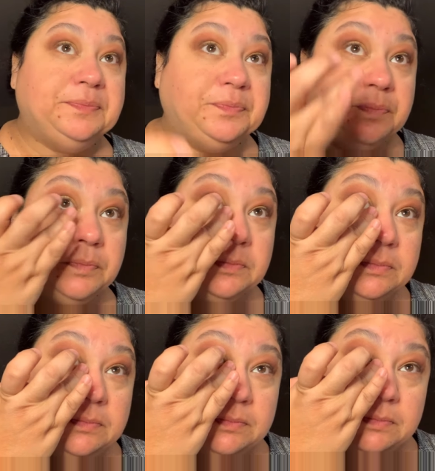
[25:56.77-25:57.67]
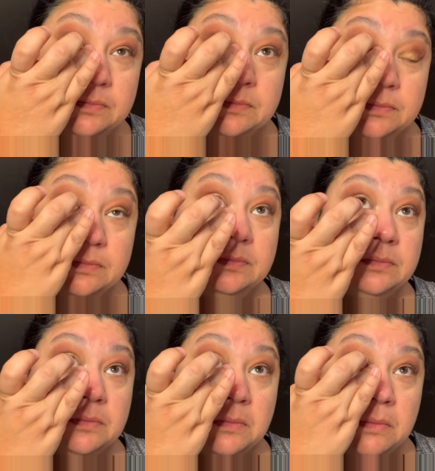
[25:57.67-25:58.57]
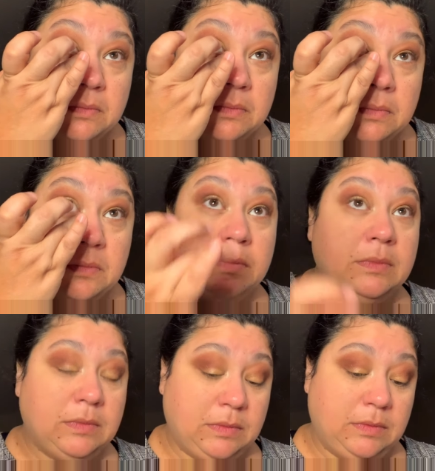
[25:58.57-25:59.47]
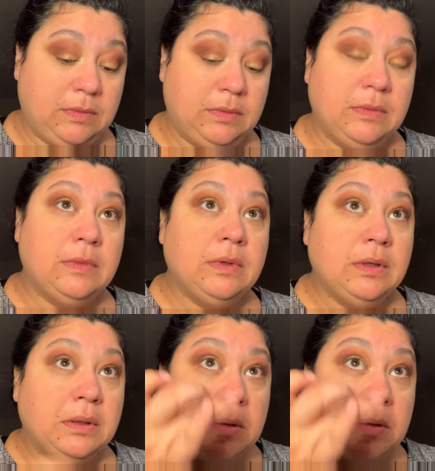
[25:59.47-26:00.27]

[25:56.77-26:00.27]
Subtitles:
Nothing is said.